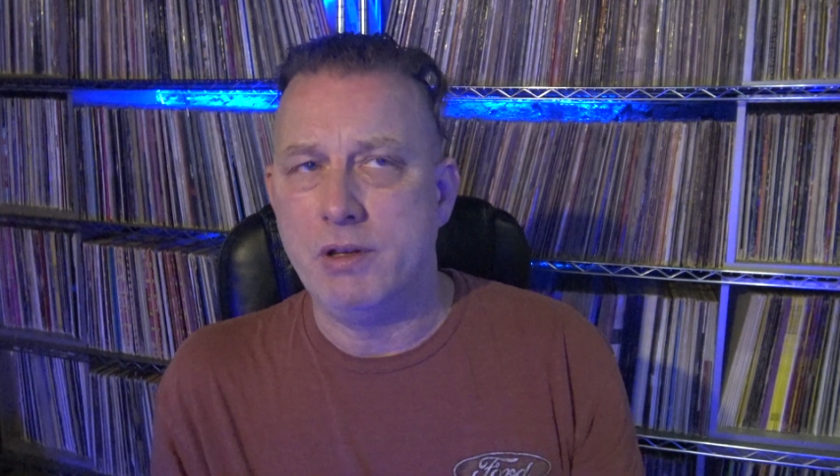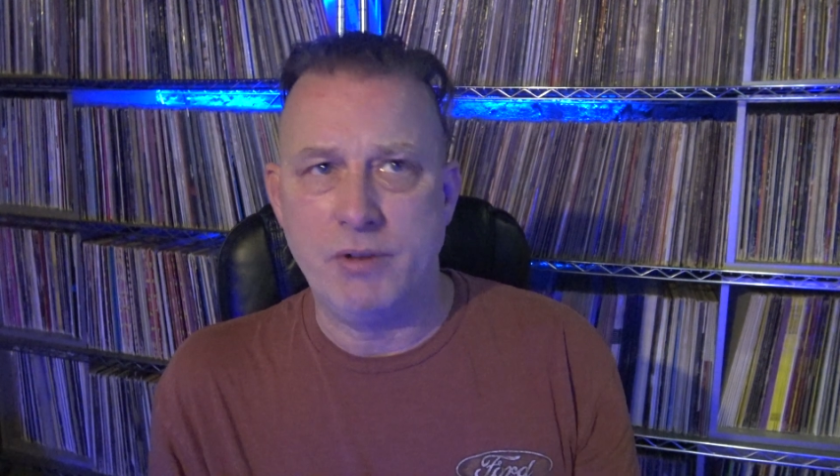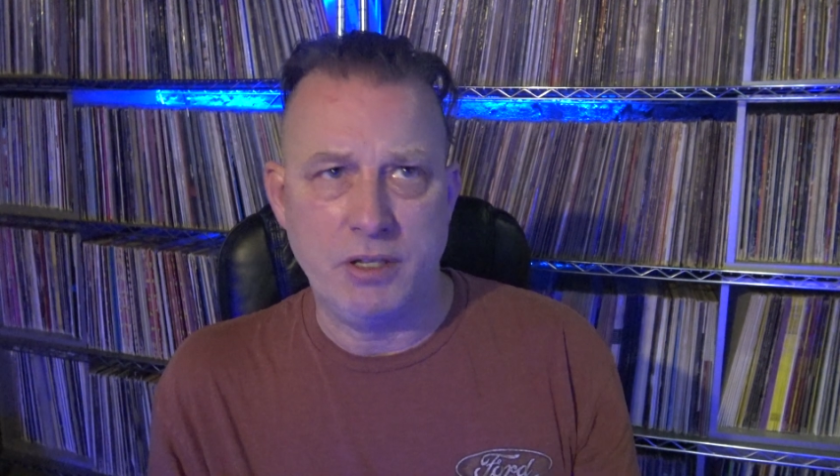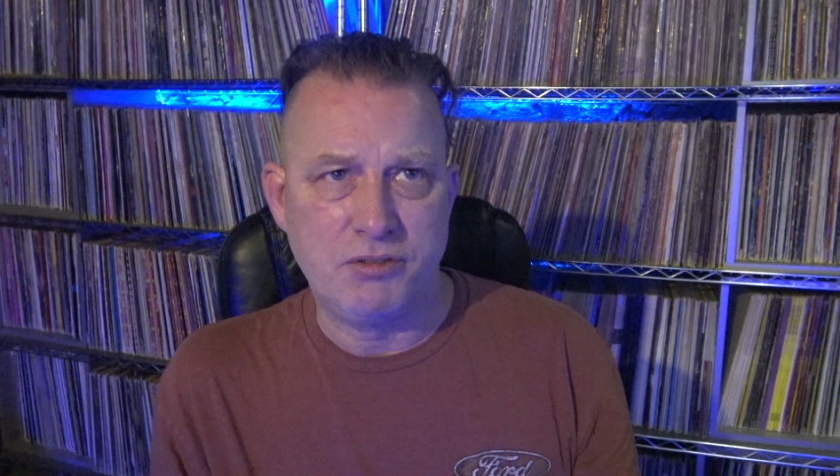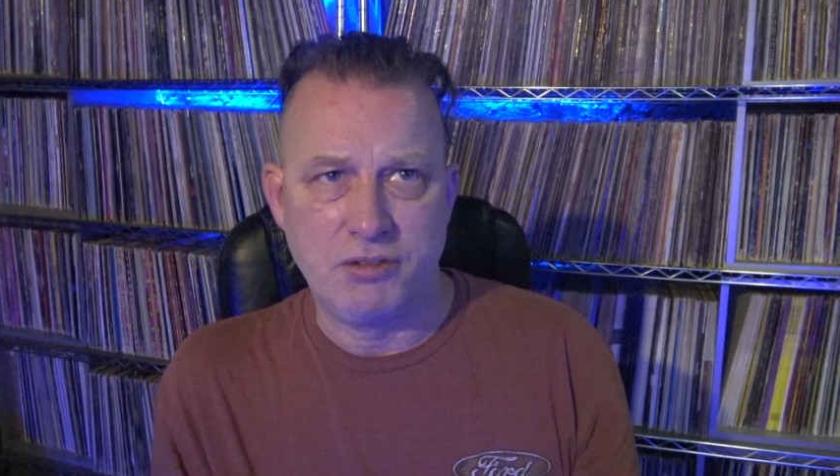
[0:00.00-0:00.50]

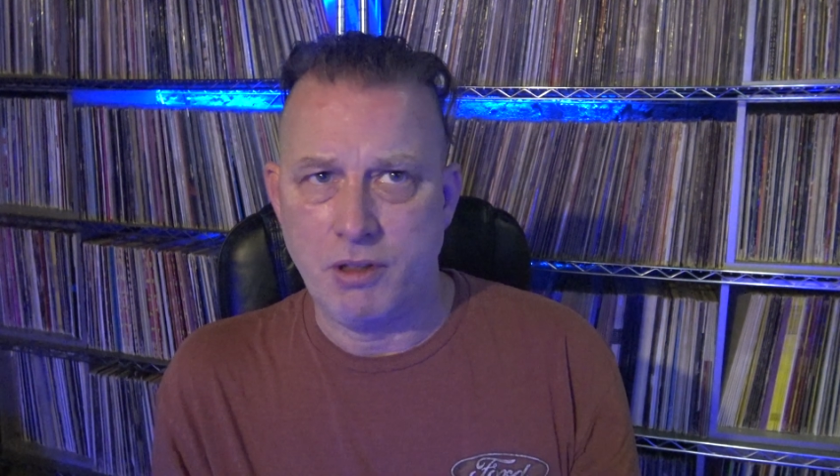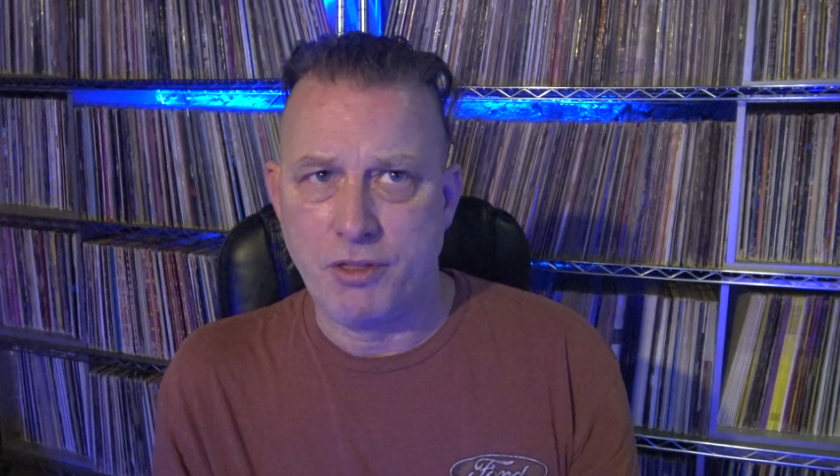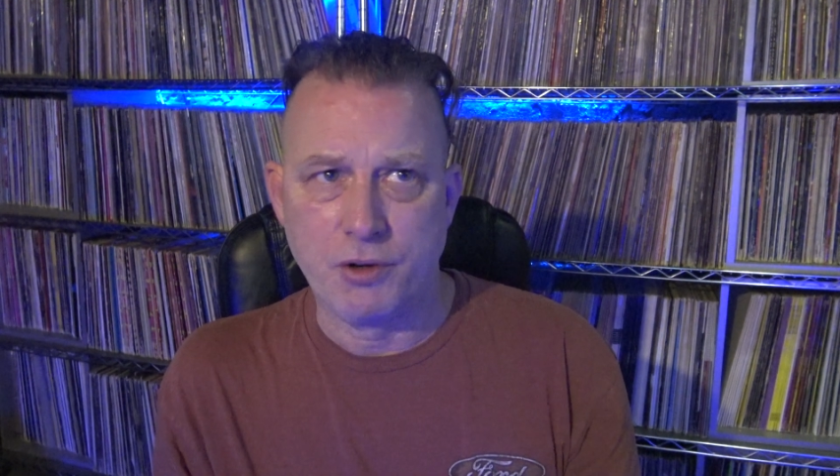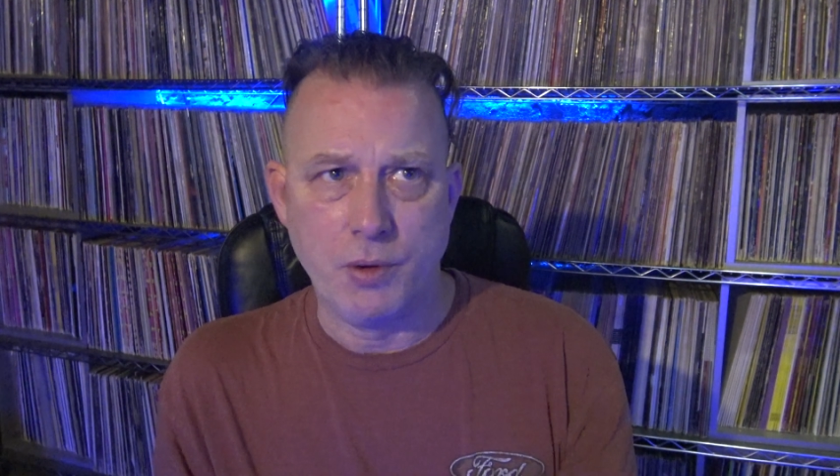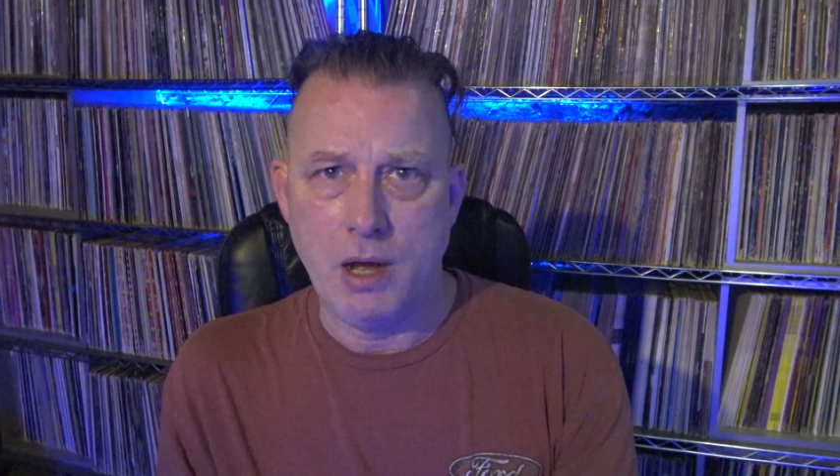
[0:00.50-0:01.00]
events
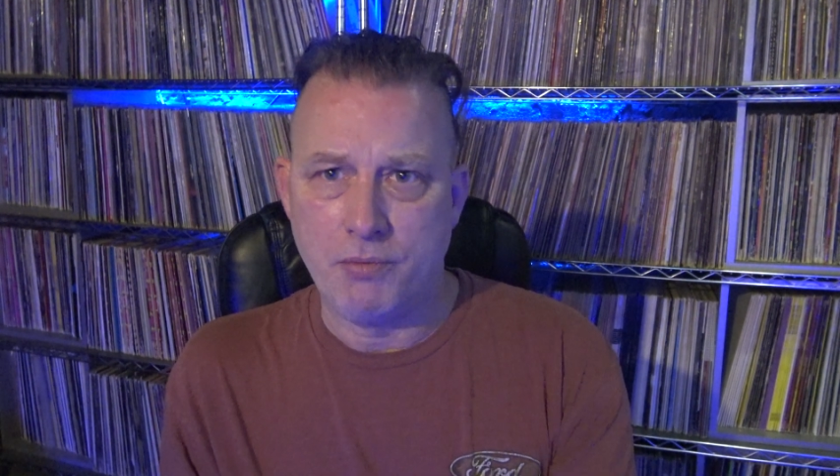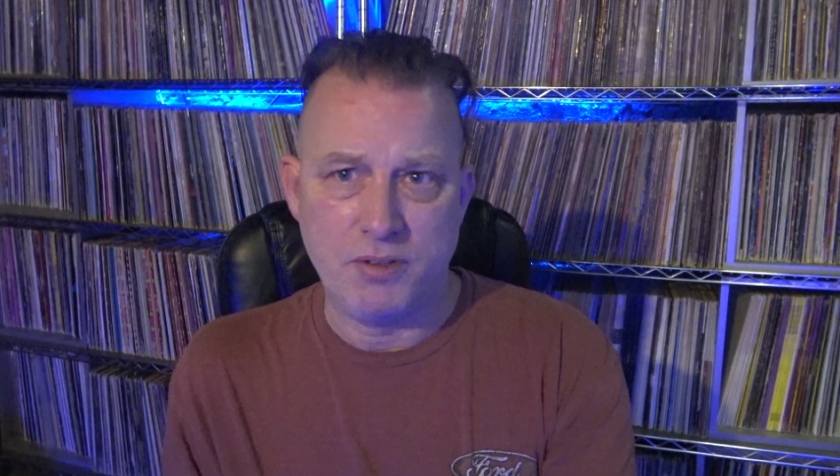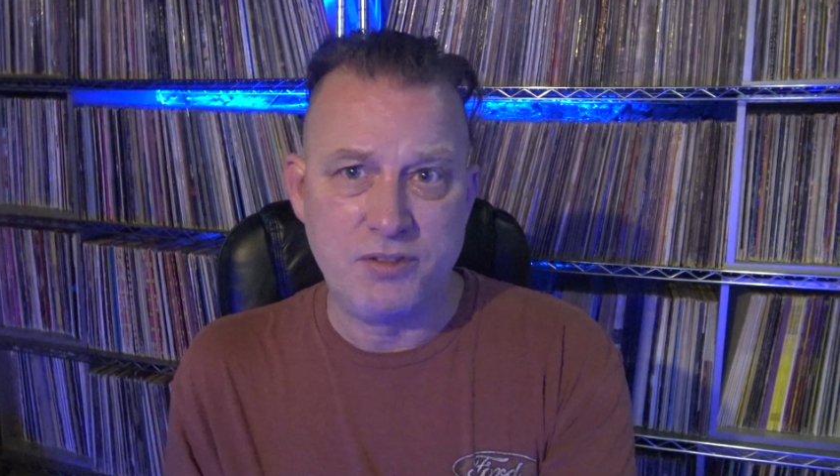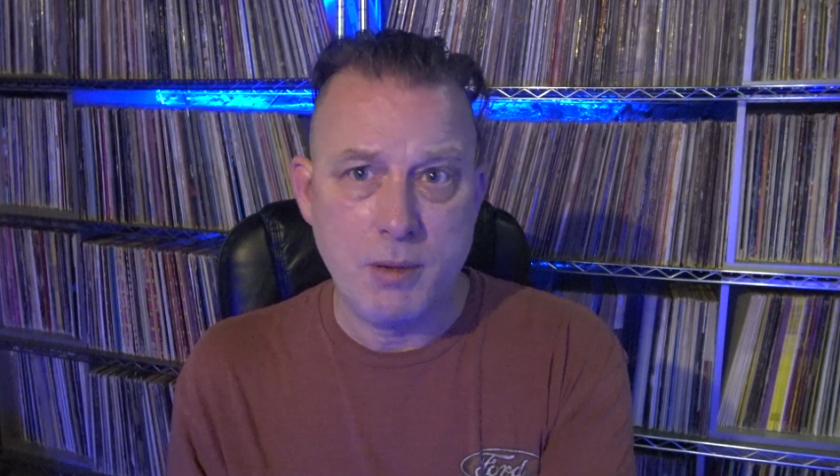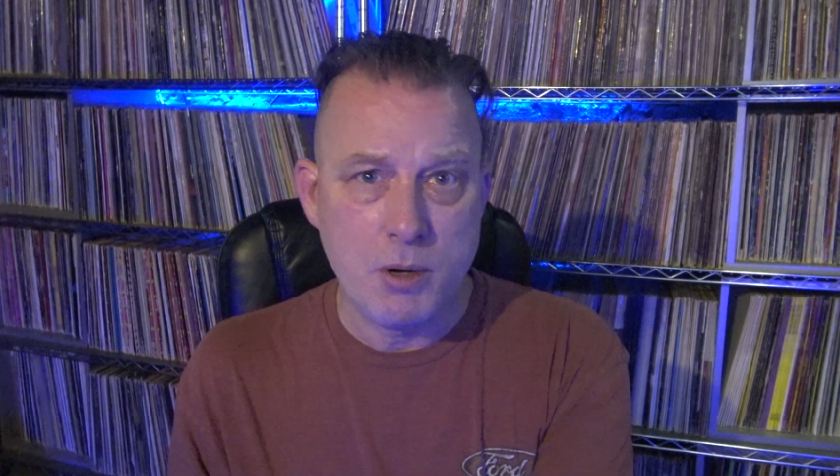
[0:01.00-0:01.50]
throughout
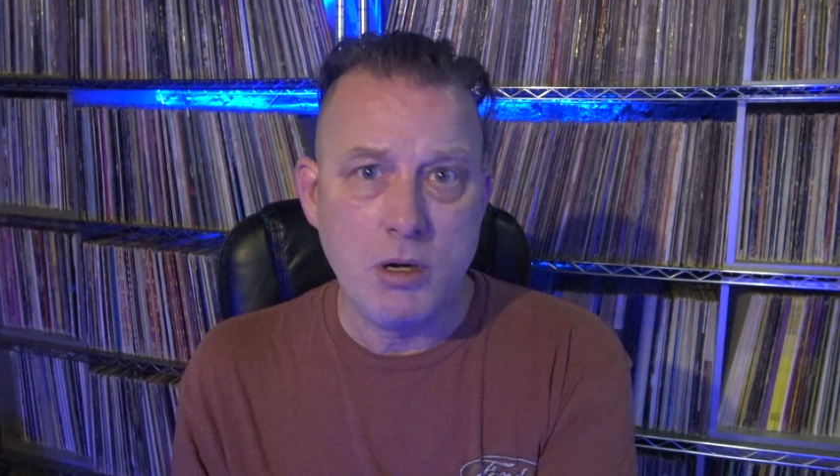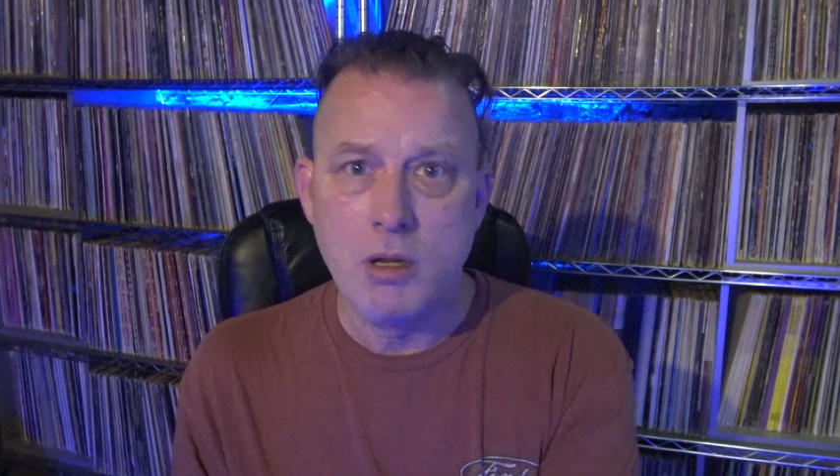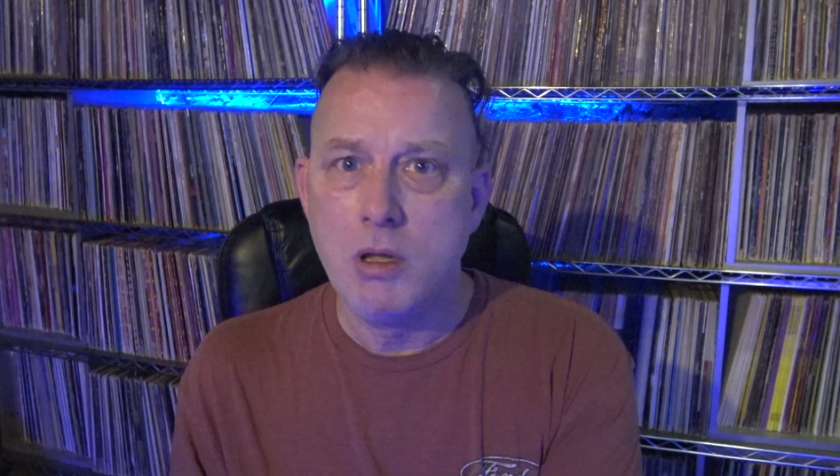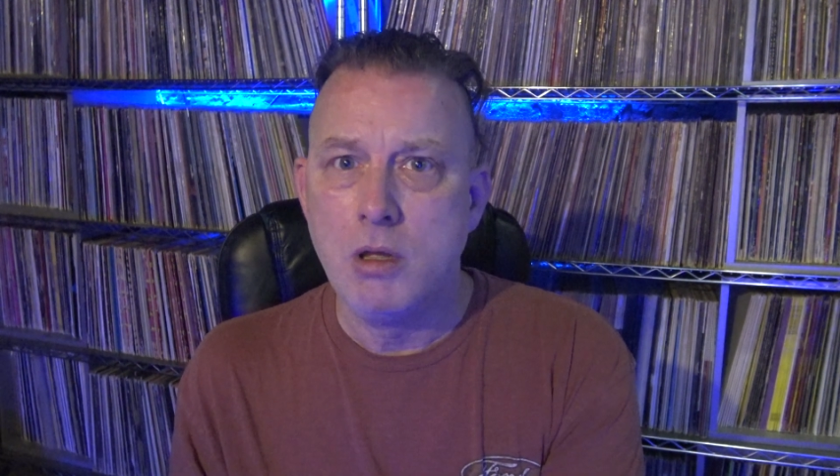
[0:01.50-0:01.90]
the summer